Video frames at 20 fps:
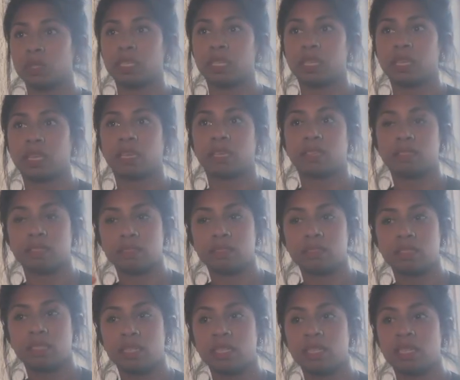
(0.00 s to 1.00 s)
really, like,
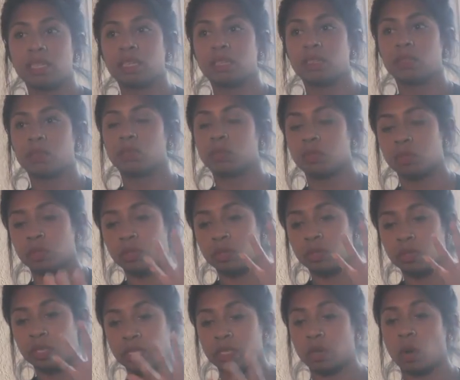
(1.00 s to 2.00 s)

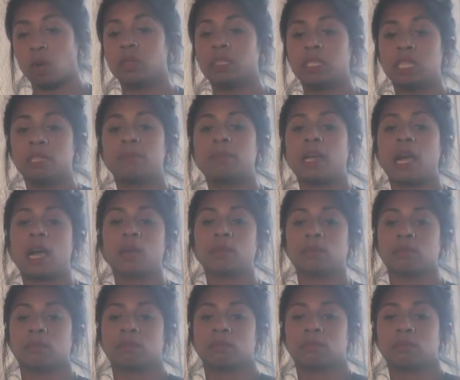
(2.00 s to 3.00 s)
go deep
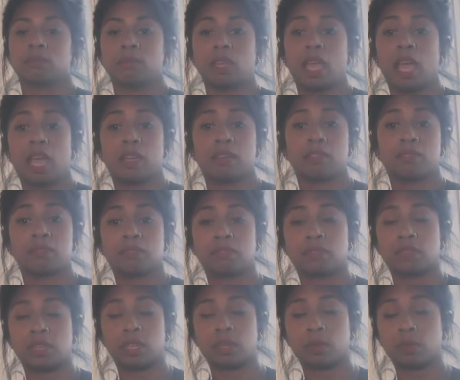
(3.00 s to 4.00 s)
down and
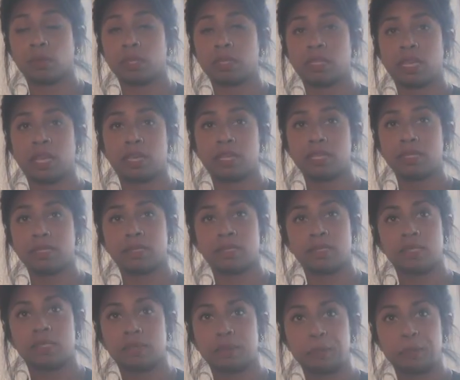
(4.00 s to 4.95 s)
figure what that is.